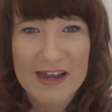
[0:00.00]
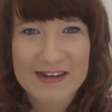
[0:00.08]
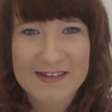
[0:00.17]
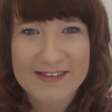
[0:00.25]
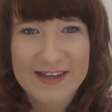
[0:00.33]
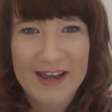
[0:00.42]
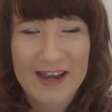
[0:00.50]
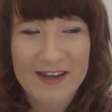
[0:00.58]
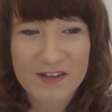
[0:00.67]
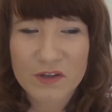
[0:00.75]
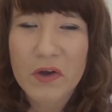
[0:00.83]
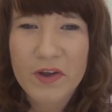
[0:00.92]
and I
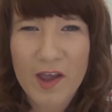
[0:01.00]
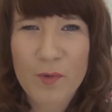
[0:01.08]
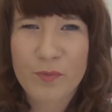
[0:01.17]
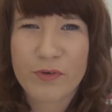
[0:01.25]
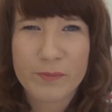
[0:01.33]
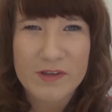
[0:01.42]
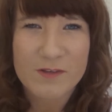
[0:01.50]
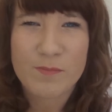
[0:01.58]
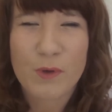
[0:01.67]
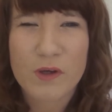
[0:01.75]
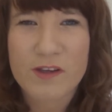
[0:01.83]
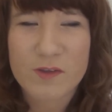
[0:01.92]
had a lot of help from this
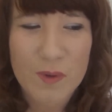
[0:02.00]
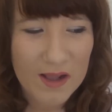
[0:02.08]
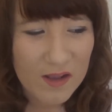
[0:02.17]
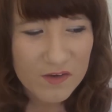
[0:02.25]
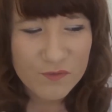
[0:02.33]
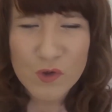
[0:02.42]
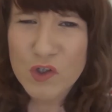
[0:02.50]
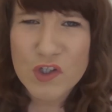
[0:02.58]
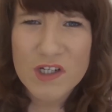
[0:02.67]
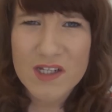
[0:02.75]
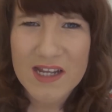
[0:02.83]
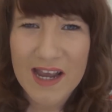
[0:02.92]
book as well.
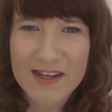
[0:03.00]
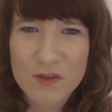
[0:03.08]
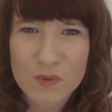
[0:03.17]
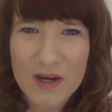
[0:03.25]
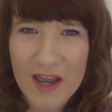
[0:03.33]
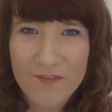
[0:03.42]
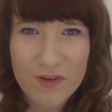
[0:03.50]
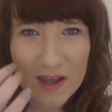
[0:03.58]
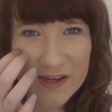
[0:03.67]
Unfortunately, I don't have it.